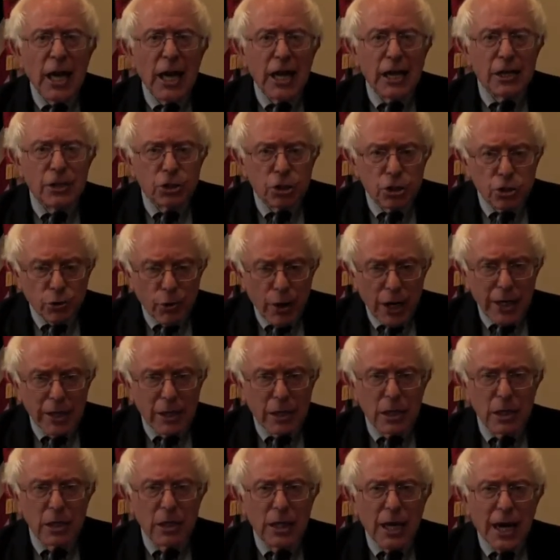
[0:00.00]
and
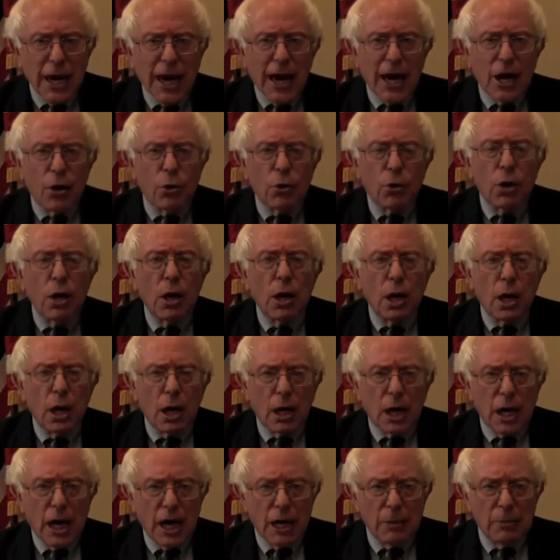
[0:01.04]
strengthen our
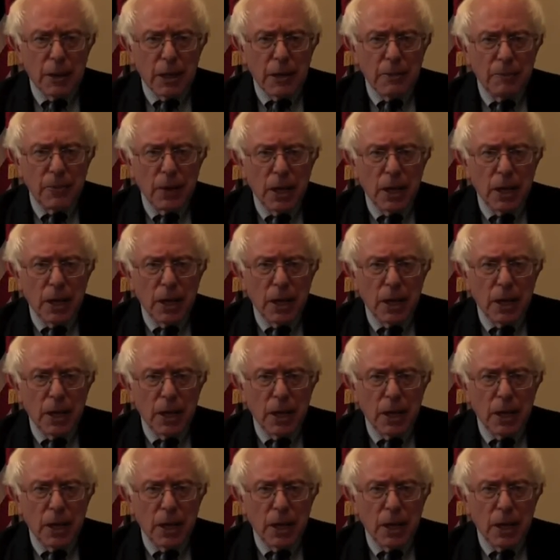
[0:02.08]
economy.